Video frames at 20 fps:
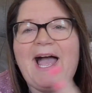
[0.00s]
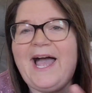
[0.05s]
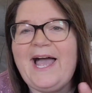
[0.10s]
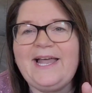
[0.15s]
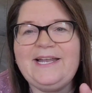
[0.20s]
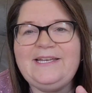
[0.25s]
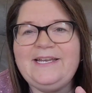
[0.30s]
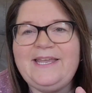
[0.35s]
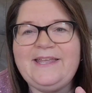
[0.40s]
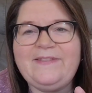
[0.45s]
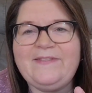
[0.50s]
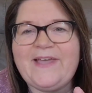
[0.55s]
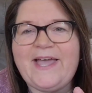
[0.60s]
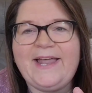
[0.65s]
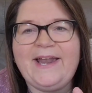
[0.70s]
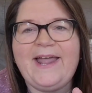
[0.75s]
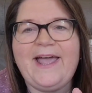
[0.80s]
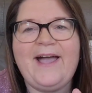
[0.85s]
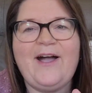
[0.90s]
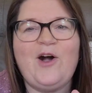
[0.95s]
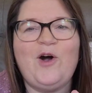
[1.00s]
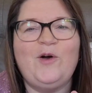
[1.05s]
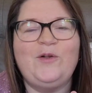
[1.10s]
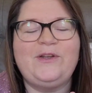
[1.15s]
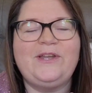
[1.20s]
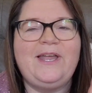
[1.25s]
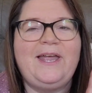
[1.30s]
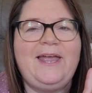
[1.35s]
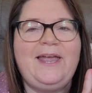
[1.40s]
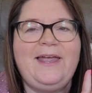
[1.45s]
I had to get that
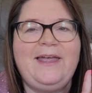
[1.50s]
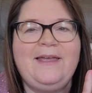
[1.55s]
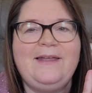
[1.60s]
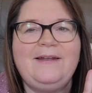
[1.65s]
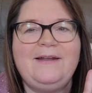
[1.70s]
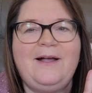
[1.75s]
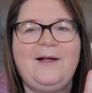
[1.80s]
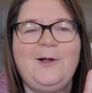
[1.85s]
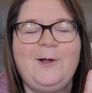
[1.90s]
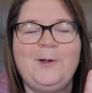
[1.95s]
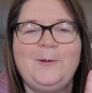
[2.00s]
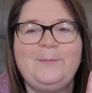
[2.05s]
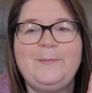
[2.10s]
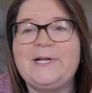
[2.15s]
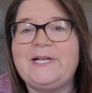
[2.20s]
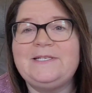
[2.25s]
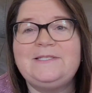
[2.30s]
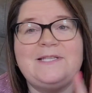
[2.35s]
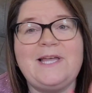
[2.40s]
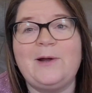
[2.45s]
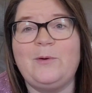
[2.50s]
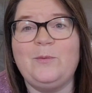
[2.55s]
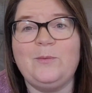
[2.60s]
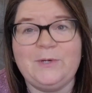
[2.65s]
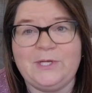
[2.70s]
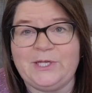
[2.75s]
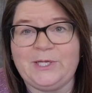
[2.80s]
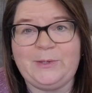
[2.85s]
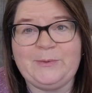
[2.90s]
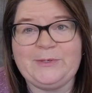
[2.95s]
out and um, because that
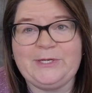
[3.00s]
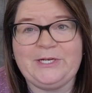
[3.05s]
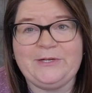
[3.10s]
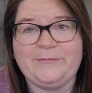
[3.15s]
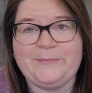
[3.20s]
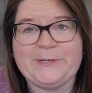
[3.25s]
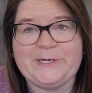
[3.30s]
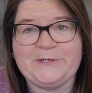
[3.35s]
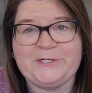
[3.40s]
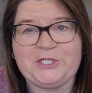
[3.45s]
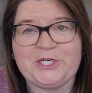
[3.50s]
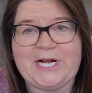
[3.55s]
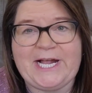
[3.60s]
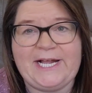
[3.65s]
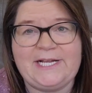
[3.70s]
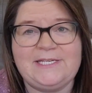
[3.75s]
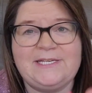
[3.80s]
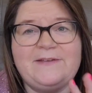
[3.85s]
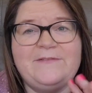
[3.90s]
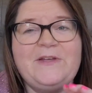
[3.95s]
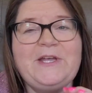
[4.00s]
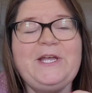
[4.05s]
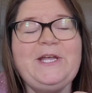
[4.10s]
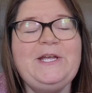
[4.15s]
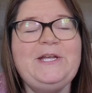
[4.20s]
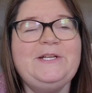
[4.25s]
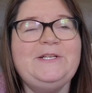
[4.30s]
really wouldn't have been attractive.